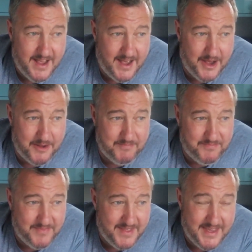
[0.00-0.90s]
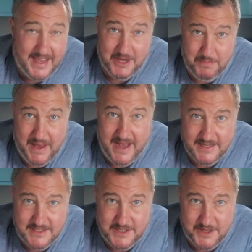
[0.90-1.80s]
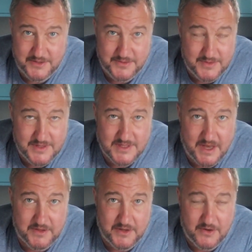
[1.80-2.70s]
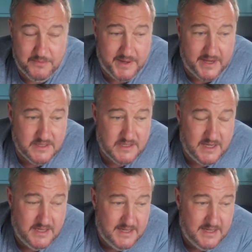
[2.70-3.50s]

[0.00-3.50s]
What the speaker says: compared to the southern Europeans.